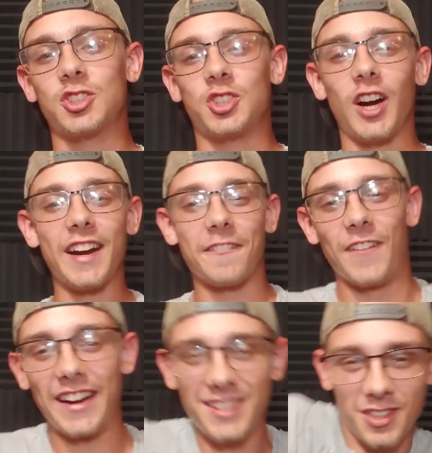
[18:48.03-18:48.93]
trying to
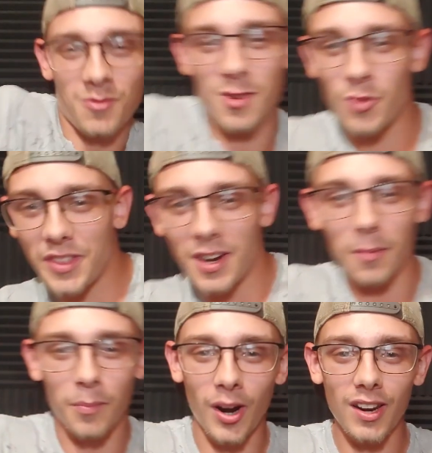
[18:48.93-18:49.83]
fight someone with an
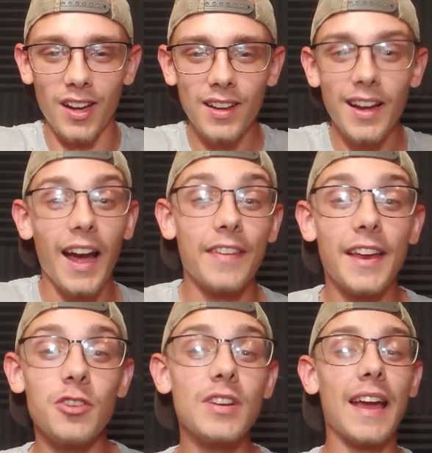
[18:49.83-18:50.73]
umbrella and
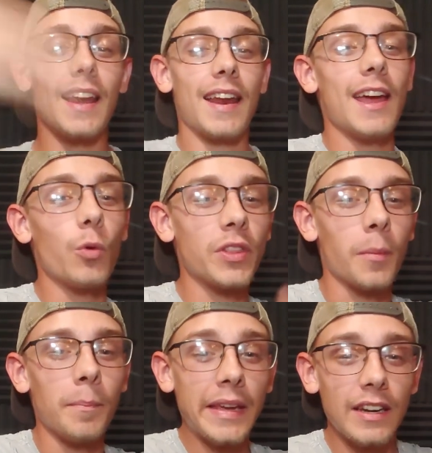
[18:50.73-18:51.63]
then you get hit with the
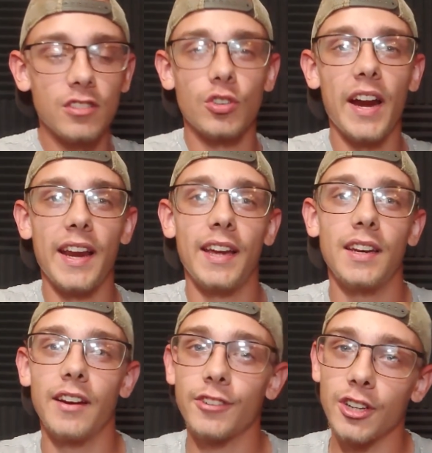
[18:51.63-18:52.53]
meanest right
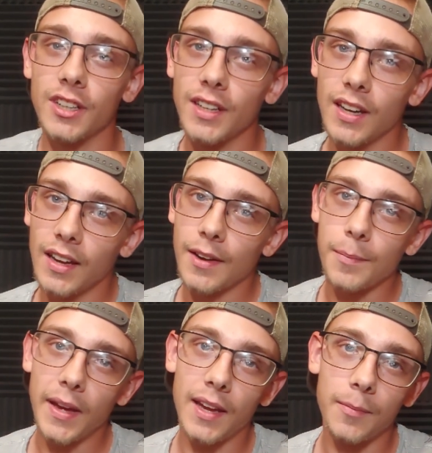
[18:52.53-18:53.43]
hand ever,
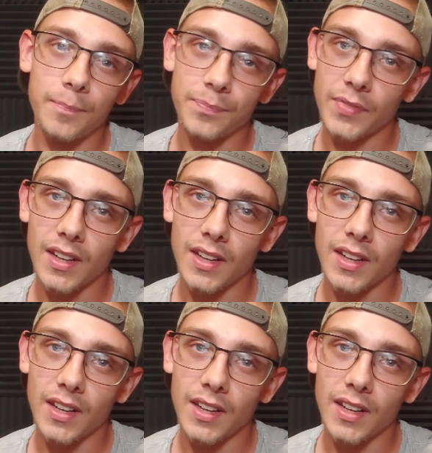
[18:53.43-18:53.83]
man,